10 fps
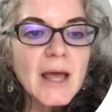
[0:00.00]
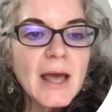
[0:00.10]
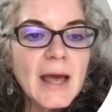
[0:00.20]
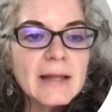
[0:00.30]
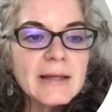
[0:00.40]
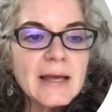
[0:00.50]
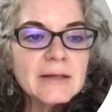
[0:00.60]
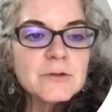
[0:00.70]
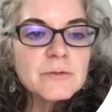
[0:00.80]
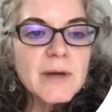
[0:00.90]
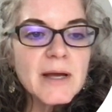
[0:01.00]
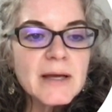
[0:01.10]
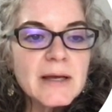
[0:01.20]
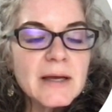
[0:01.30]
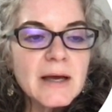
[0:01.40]
and can
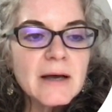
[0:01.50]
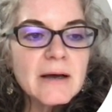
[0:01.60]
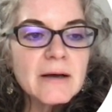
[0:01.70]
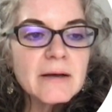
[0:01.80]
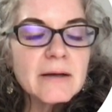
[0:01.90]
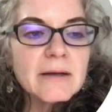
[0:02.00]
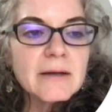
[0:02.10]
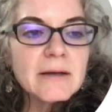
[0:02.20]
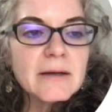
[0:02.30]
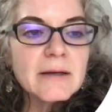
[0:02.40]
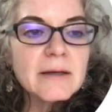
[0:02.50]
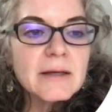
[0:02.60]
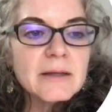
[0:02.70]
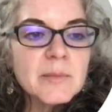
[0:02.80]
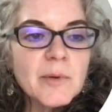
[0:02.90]
address,
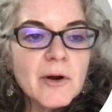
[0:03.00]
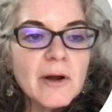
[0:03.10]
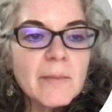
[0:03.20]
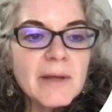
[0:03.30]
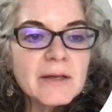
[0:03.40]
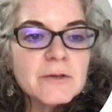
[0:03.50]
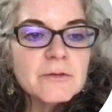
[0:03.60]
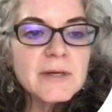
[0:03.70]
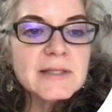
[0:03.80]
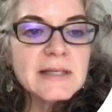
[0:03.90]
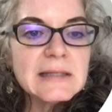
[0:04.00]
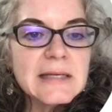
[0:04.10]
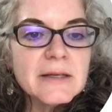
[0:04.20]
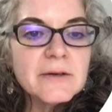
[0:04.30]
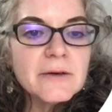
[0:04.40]
the program can address a
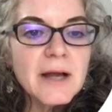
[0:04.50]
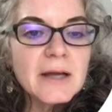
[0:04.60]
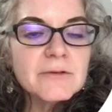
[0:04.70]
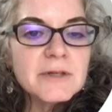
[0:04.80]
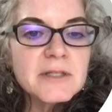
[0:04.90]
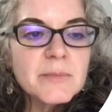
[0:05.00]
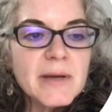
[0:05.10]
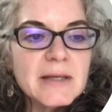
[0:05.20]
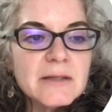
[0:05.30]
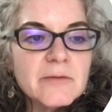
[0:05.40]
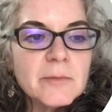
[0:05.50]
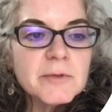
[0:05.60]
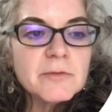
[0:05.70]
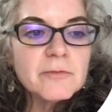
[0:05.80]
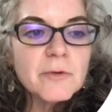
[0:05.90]
linear address space of up
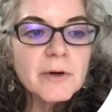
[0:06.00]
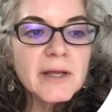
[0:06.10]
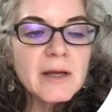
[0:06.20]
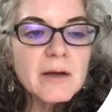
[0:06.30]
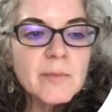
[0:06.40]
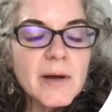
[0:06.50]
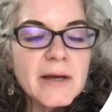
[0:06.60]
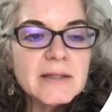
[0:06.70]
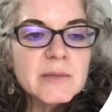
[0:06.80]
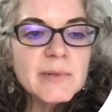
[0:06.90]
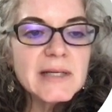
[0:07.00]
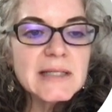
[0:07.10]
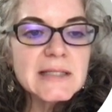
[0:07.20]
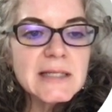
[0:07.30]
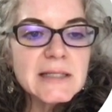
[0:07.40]
to 4 gigabytes, but
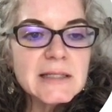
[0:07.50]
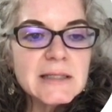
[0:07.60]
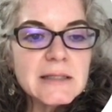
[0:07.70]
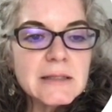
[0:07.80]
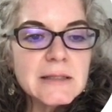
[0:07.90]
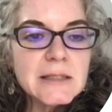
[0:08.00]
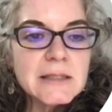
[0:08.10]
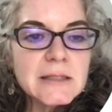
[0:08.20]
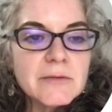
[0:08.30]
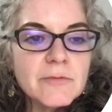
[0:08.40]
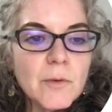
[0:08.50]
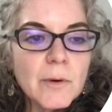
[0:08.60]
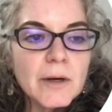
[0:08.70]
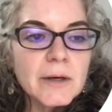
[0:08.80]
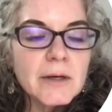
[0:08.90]
extended to
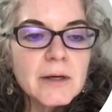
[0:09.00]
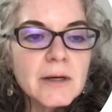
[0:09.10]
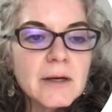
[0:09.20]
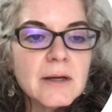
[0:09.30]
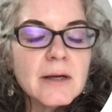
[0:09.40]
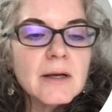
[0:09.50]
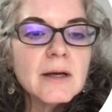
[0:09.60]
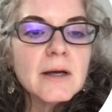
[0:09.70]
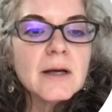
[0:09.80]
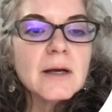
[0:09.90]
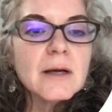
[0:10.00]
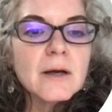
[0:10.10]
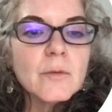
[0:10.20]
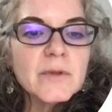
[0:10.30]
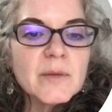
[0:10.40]
64
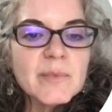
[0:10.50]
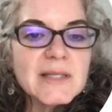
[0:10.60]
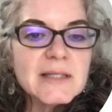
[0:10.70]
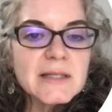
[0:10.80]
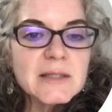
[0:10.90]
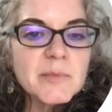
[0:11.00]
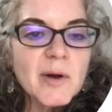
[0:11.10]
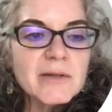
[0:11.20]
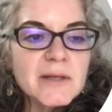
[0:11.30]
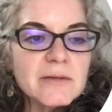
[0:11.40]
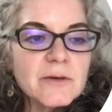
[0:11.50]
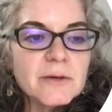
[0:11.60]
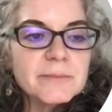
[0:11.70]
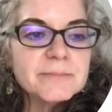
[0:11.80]
with the P6 processor.